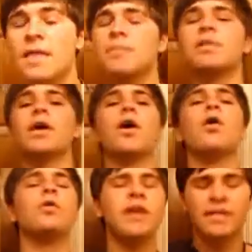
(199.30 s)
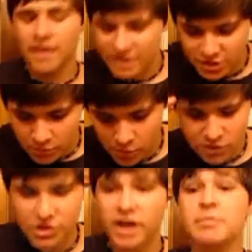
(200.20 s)
Then I'd be like, oh, okay, they actually weren't
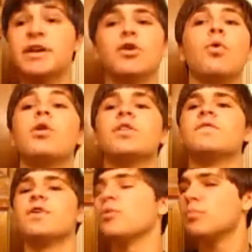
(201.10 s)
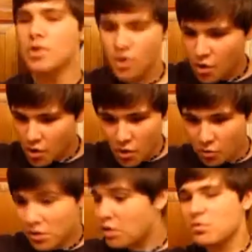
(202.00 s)
trying to make a quality film.
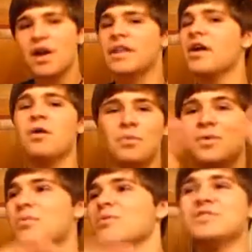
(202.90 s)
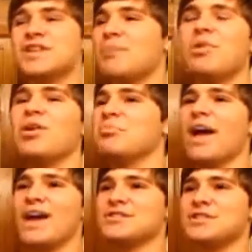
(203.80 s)
We're alright. We just got punked by
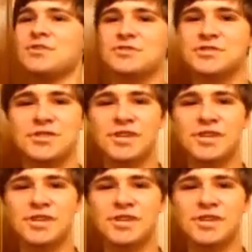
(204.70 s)
Ashton Kutcher.